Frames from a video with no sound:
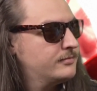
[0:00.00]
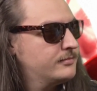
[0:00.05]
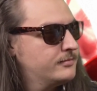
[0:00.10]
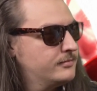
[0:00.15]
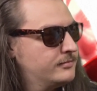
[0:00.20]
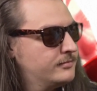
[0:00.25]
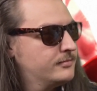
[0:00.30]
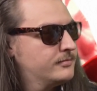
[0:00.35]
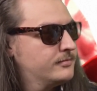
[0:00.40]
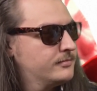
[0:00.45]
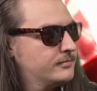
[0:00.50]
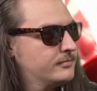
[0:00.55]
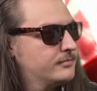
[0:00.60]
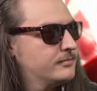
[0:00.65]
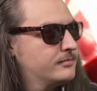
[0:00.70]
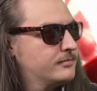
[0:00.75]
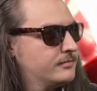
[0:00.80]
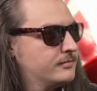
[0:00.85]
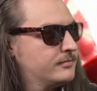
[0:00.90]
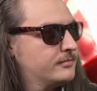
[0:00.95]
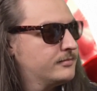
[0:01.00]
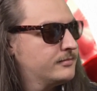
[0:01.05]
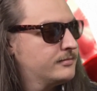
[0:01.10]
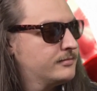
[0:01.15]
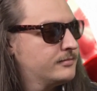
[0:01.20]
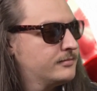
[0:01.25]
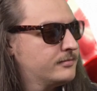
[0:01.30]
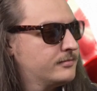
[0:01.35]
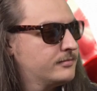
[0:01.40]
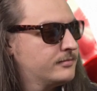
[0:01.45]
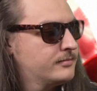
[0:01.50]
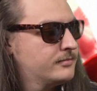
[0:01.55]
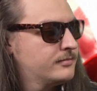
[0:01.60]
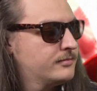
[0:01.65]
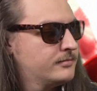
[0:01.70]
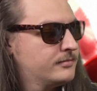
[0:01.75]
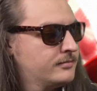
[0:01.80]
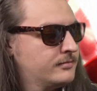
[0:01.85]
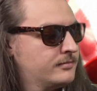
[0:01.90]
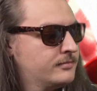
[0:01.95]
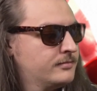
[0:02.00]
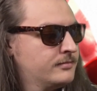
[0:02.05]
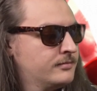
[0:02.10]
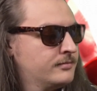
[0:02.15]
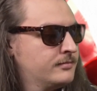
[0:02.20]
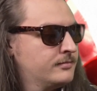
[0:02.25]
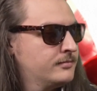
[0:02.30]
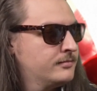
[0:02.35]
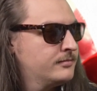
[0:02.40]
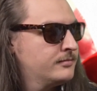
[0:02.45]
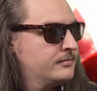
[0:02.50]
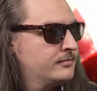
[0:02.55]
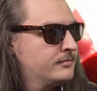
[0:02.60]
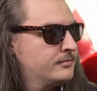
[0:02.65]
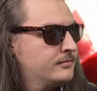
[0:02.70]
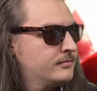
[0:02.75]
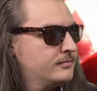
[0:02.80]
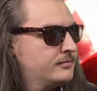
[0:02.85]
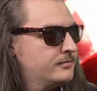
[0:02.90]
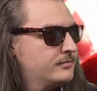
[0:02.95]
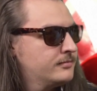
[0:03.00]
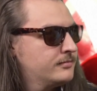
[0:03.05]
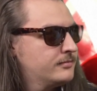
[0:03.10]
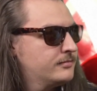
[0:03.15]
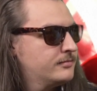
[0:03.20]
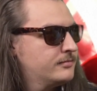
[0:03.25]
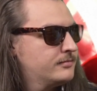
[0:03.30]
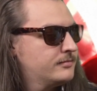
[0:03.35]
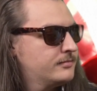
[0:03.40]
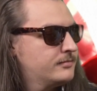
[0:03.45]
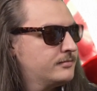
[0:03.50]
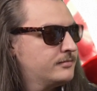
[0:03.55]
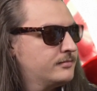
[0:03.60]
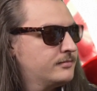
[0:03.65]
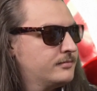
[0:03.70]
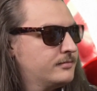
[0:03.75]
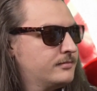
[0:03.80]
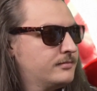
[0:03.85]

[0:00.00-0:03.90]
The person shown says nothing.